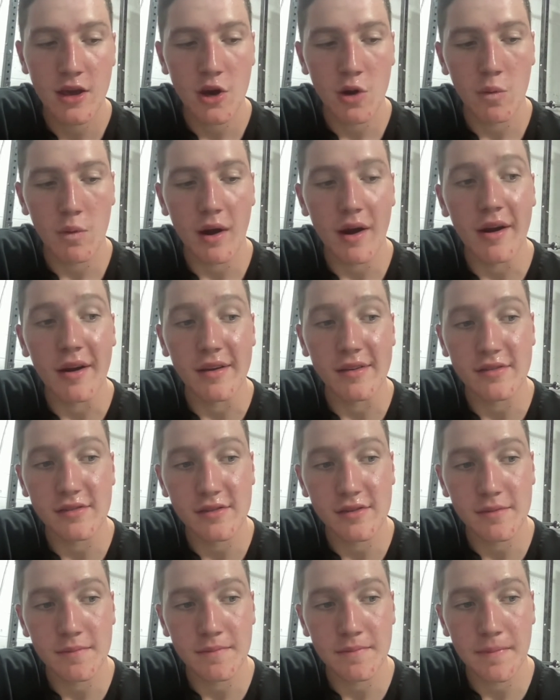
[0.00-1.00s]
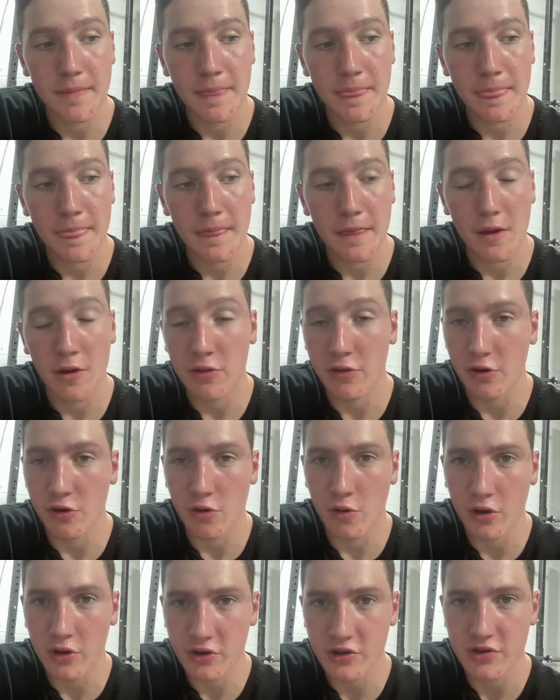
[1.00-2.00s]
Whereas on the
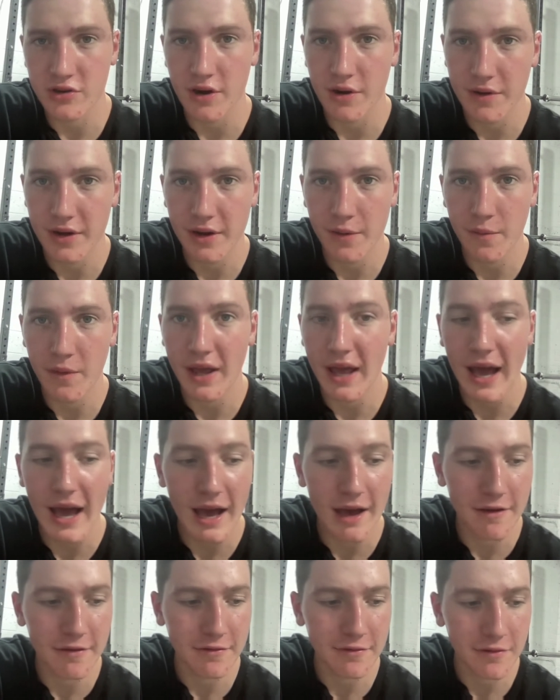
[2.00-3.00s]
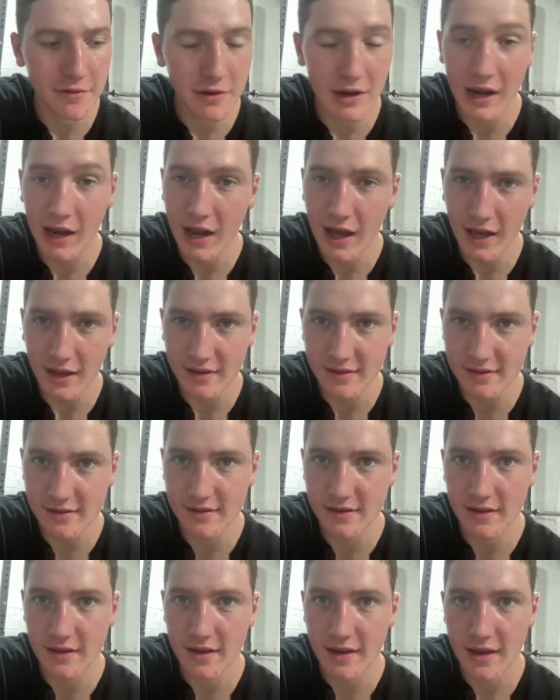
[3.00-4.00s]
contrary, we have
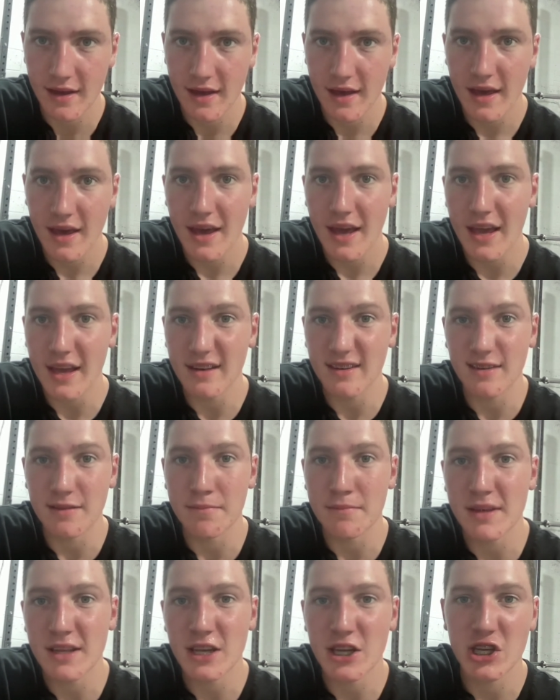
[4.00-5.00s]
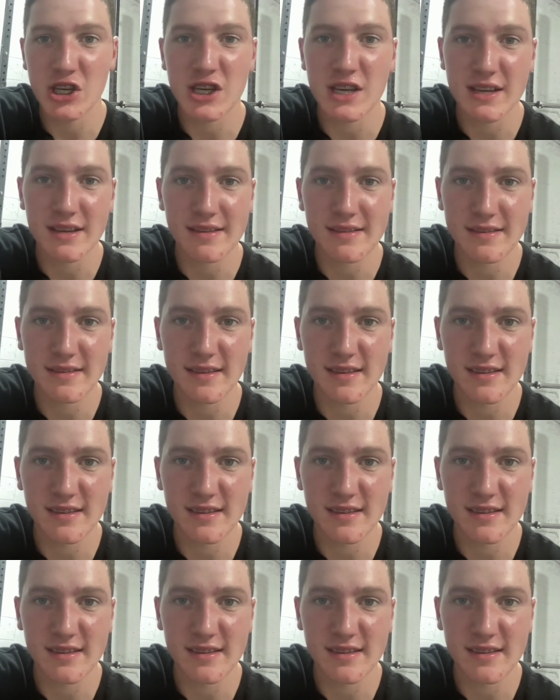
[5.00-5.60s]
lust. It diminishes the